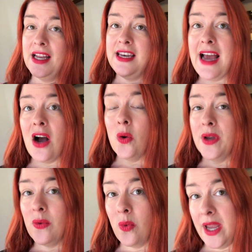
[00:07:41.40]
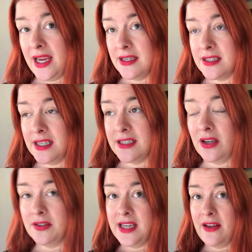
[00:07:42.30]
Now we wait
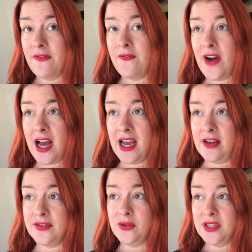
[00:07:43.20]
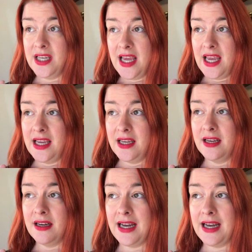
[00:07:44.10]
until day 5, so today,